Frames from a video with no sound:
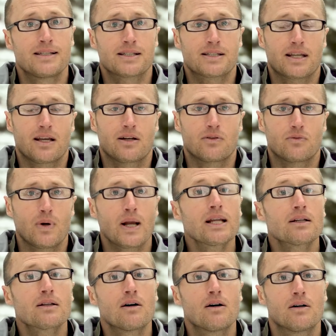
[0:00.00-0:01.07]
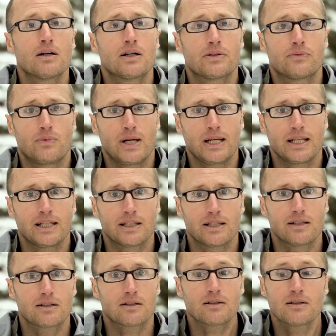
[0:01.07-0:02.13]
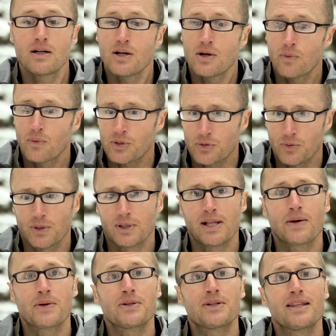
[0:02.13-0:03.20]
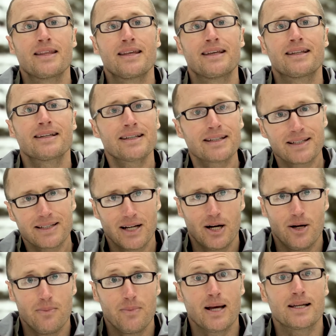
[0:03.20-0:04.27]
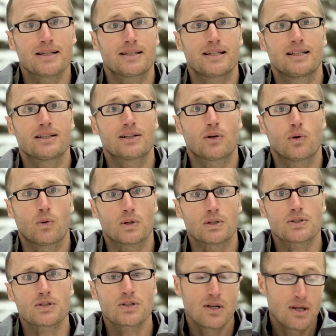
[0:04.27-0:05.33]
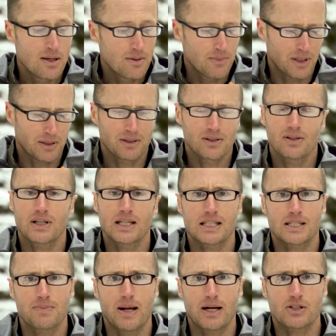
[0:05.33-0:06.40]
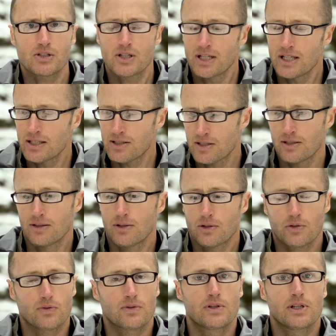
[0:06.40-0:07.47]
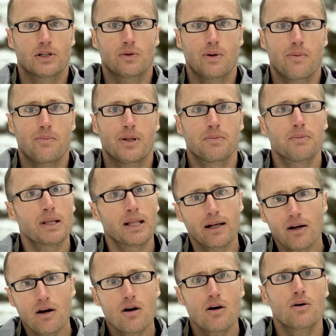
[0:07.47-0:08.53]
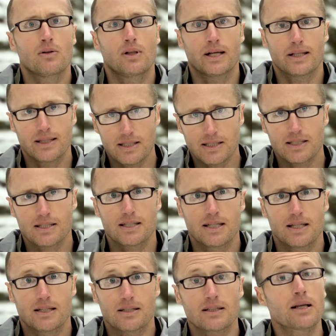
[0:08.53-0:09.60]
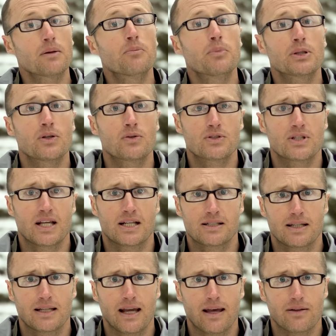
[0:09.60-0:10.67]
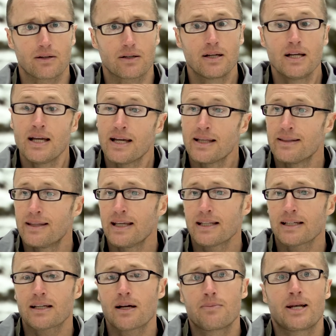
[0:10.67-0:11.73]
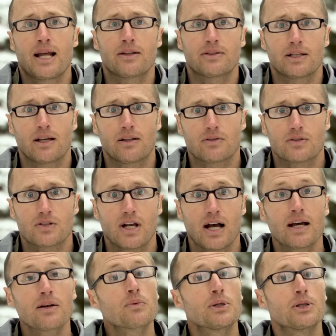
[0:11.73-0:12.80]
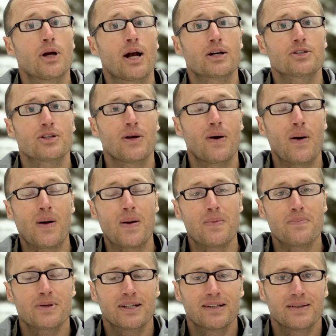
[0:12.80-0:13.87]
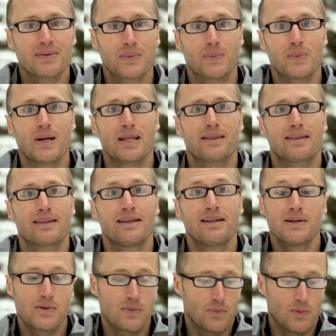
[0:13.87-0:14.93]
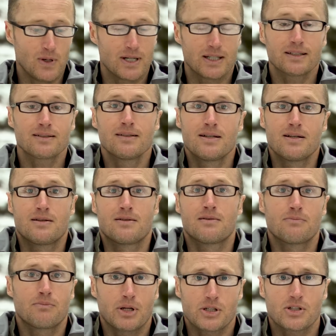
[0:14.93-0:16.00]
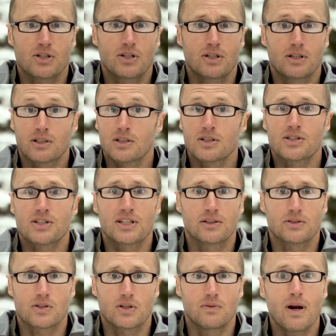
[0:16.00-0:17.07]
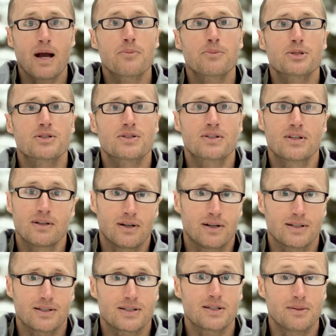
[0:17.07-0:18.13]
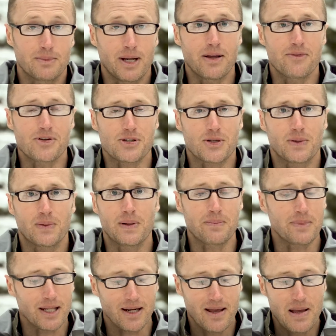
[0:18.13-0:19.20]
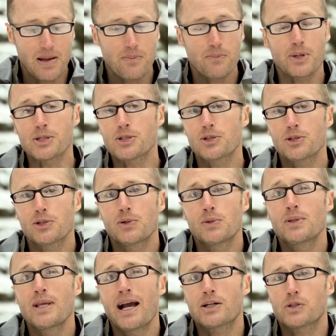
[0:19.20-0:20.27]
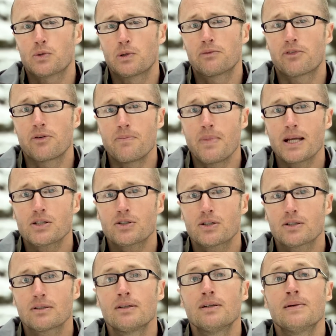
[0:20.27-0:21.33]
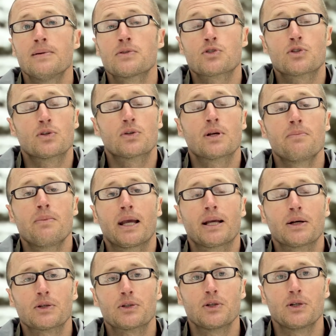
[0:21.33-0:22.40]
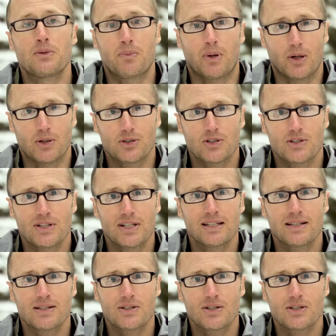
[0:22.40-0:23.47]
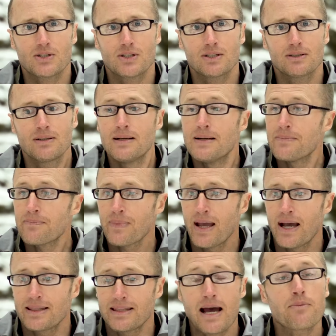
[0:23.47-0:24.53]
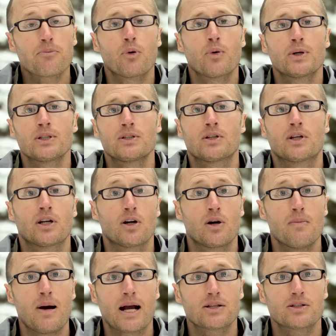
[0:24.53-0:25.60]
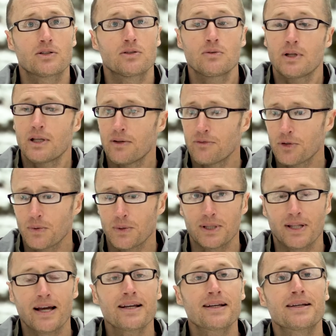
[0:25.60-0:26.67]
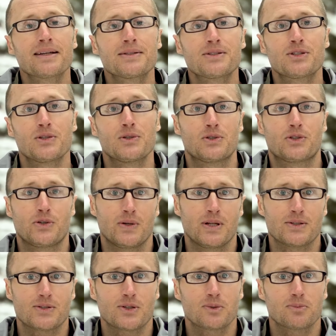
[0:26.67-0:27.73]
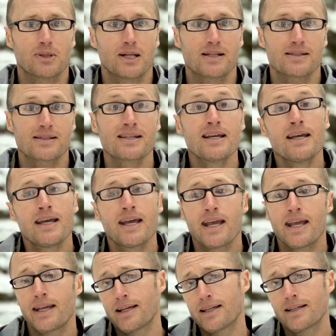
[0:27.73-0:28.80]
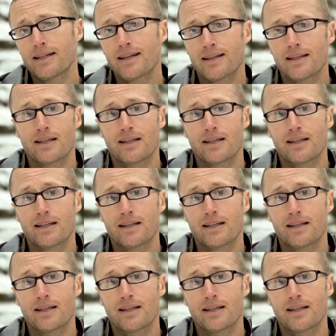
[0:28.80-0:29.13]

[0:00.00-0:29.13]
discounted rate on renting gear, which will allow you to then come attend the course, be able to look at spec sheets, look through the equipment and be like, oh, like this is this, like put those things together. Then coming out the other side, when you're actually armed with one, a bunch of good skills and reps on some night vision equipment, but two, the actual information so you can make a good purchasing decision. At that point, you can go back to, if you would like, to Shooting Surplus and